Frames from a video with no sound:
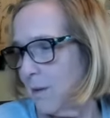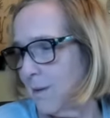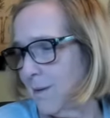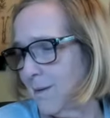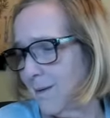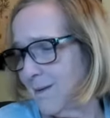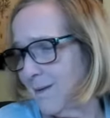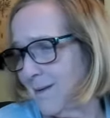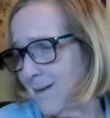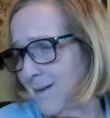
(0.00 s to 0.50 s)

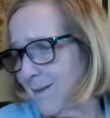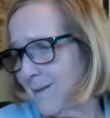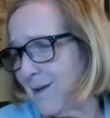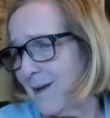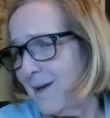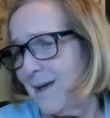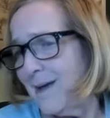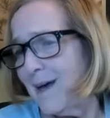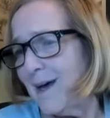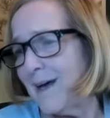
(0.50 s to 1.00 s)
I
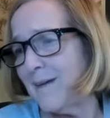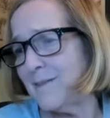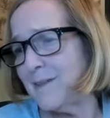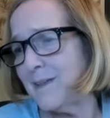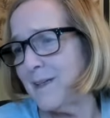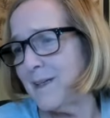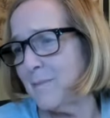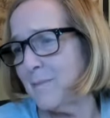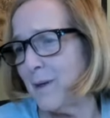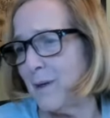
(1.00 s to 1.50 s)
have to
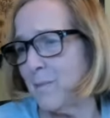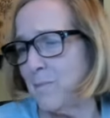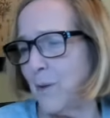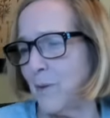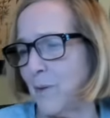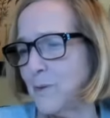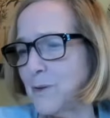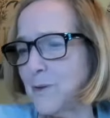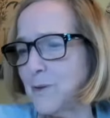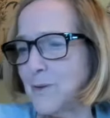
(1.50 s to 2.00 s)
get my
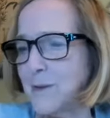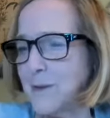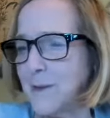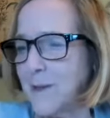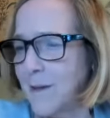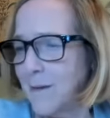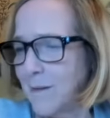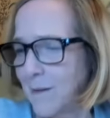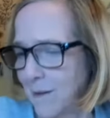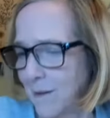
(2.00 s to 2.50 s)
postal
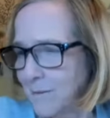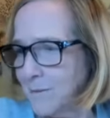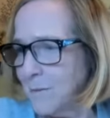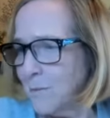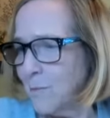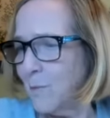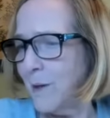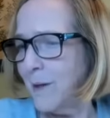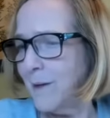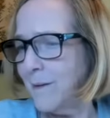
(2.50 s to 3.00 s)
scale out to
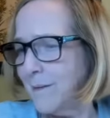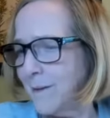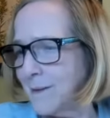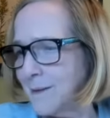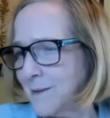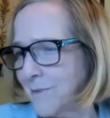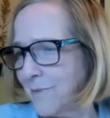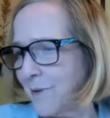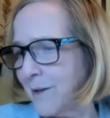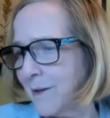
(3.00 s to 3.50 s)
weigh
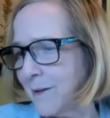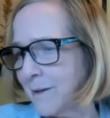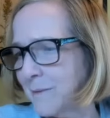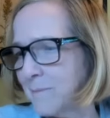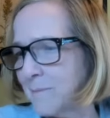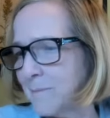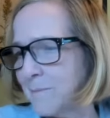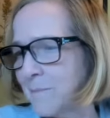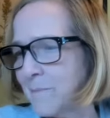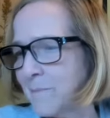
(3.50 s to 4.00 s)
this thing.